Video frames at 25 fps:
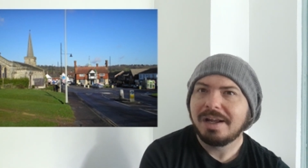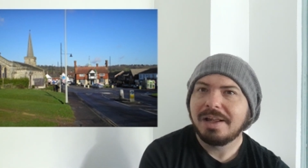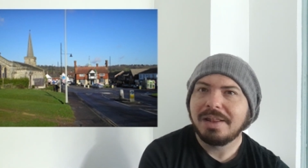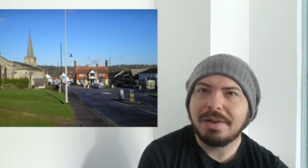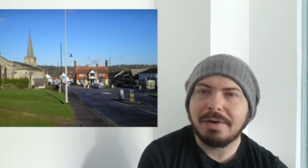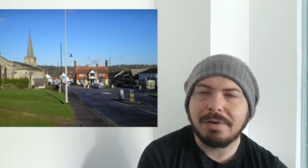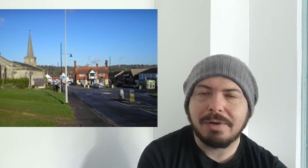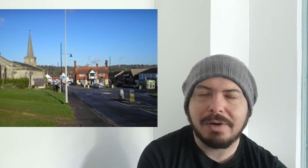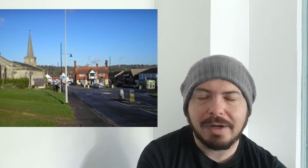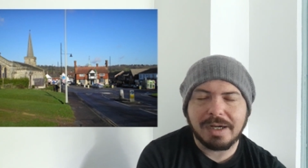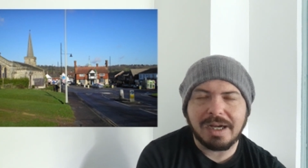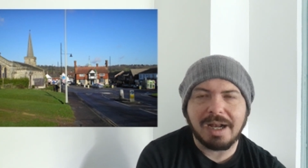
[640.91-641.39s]

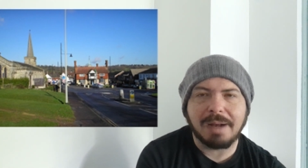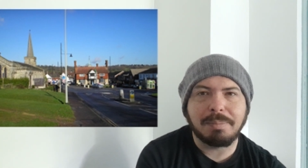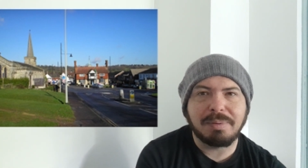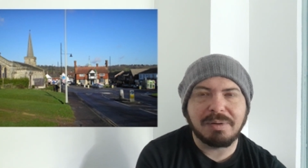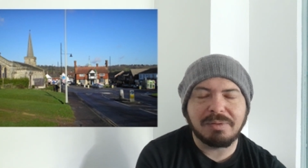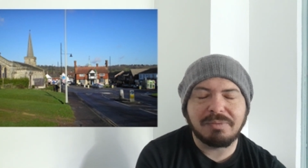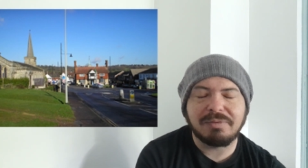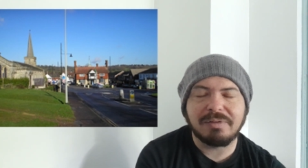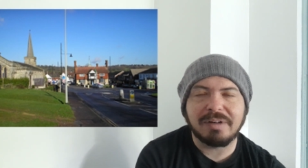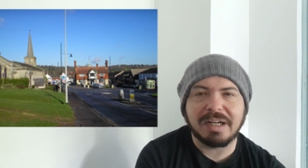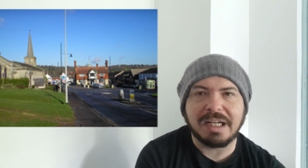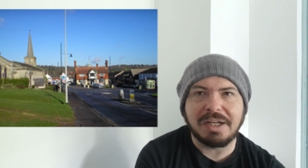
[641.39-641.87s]
there are a couple
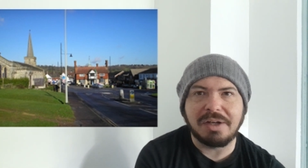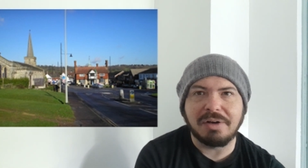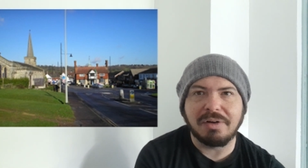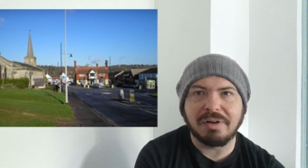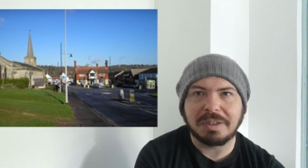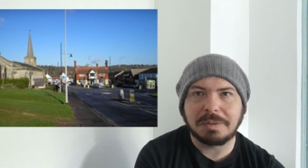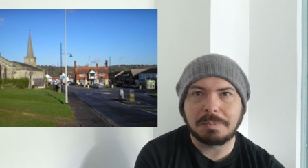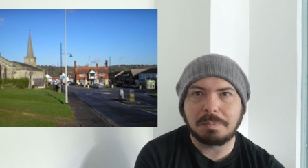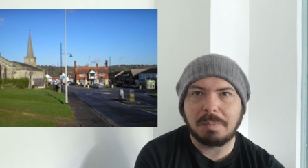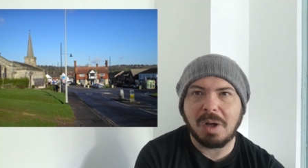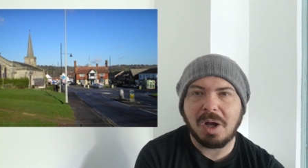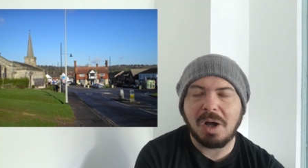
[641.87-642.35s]
of really
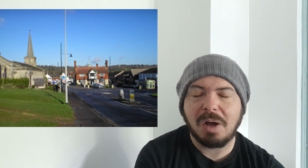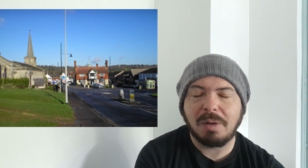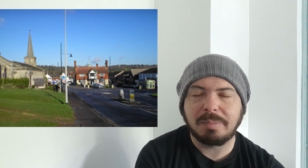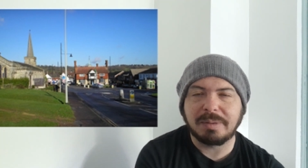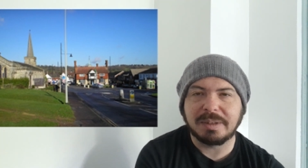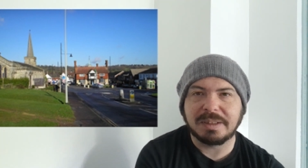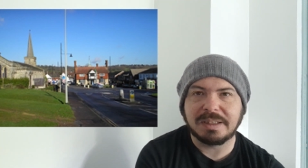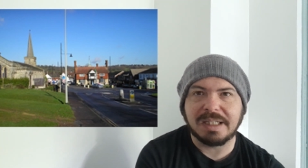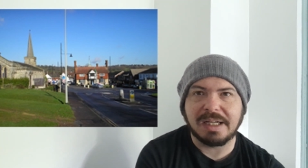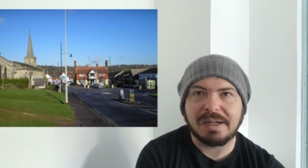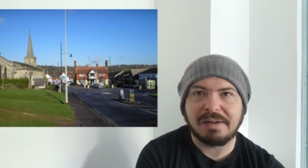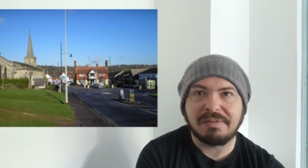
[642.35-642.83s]
nice
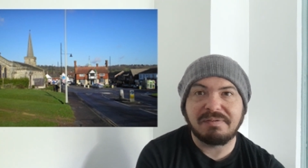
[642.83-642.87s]
barbers there.